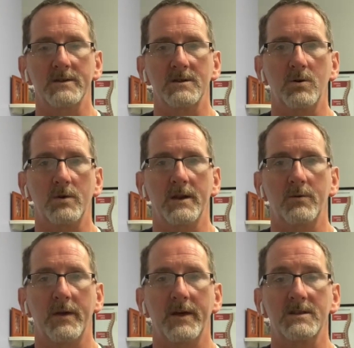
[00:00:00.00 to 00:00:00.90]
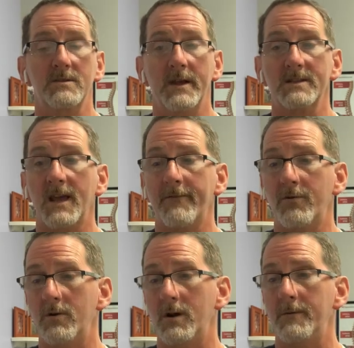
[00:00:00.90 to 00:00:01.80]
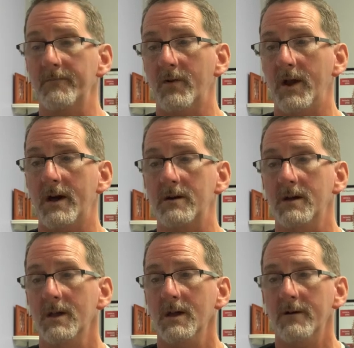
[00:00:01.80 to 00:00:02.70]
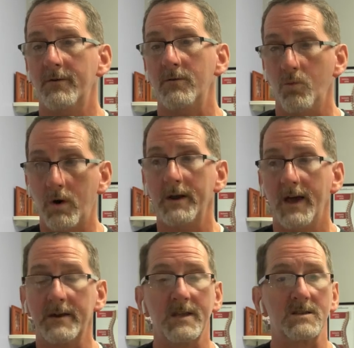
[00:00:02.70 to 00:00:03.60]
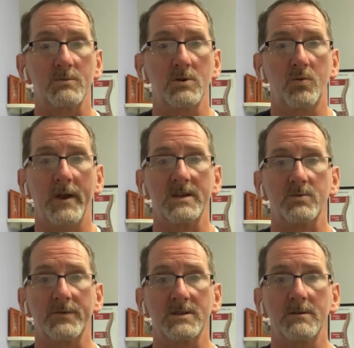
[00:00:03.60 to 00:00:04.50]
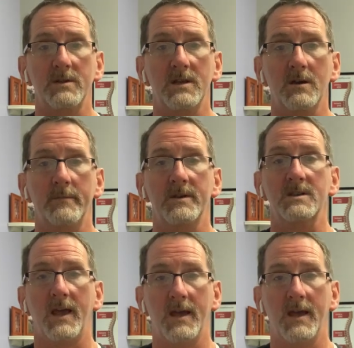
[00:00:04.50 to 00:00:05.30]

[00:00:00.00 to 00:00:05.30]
So anyway, that's that for how to get some good rest with the CBD gummies